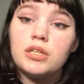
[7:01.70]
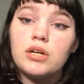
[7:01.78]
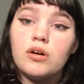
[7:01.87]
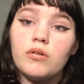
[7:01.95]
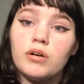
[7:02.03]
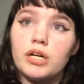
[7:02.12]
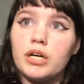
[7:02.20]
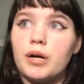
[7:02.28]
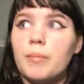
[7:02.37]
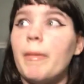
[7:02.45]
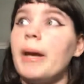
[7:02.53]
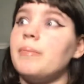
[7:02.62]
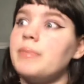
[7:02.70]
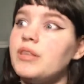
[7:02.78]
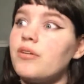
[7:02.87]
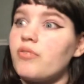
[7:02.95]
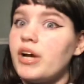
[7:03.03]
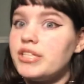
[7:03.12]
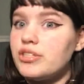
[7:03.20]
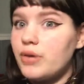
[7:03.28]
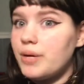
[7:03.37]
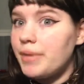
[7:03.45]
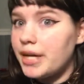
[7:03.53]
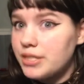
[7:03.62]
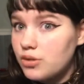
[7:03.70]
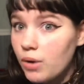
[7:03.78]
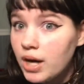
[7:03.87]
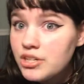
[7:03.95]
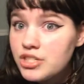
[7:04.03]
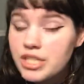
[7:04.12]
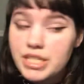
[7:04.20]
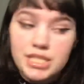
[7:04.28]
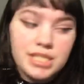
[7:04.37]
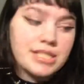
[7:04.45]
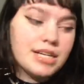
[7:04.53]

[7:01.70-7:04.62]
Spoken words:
or might be the friends who I beg to watch this,